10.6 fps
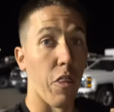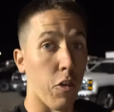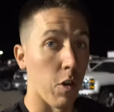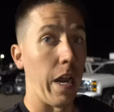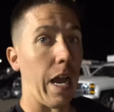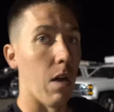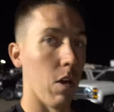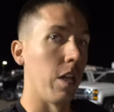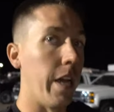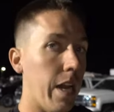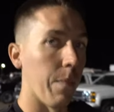a three hour
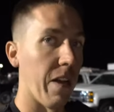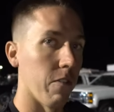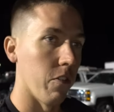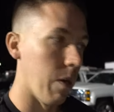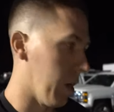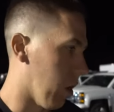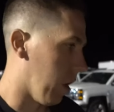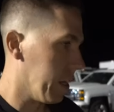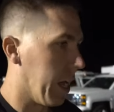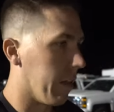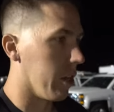cleanup after somebody
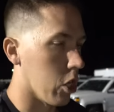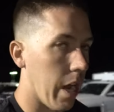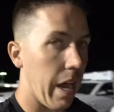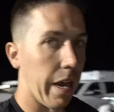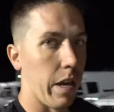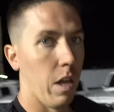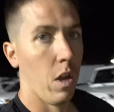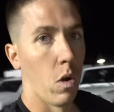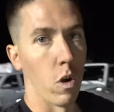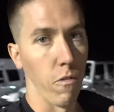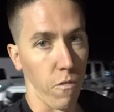oiled down the
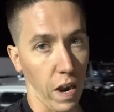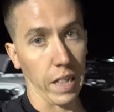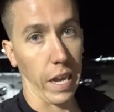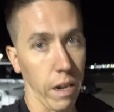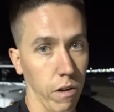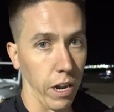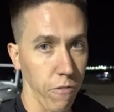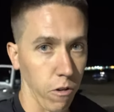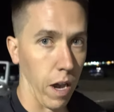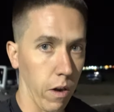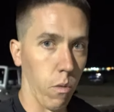track, we're finally getting ready
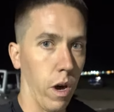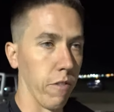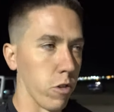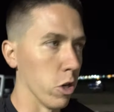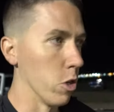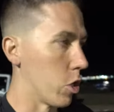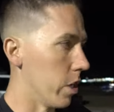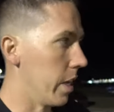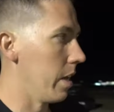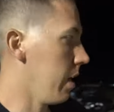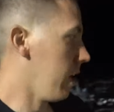for round one of True
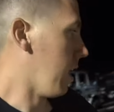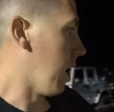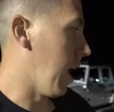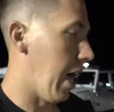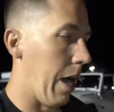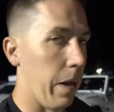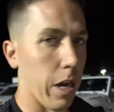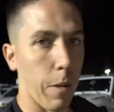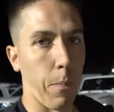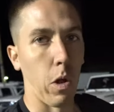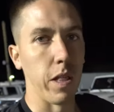Street. Uh, I ended
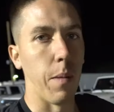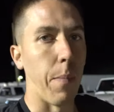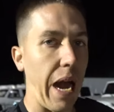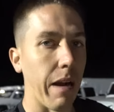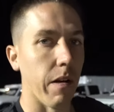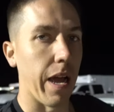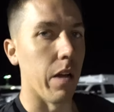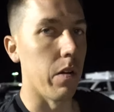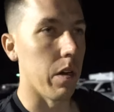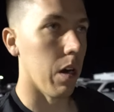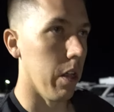up pulling the buy
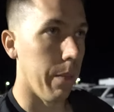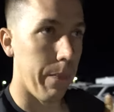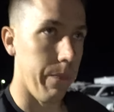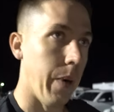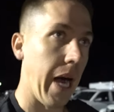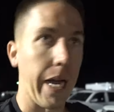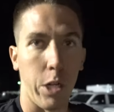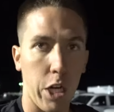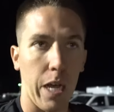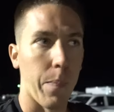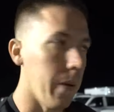round or the buy chip.